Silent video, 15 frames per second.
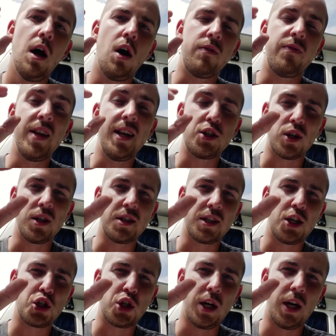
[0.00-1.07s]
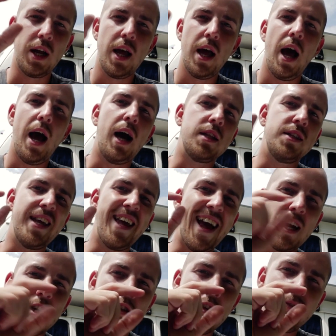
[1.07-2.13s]
of the transition at the
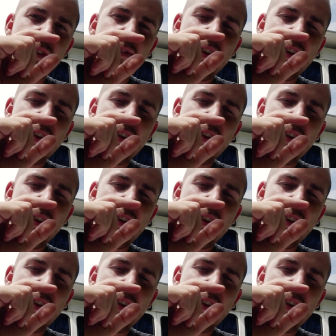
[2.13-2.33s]
end of the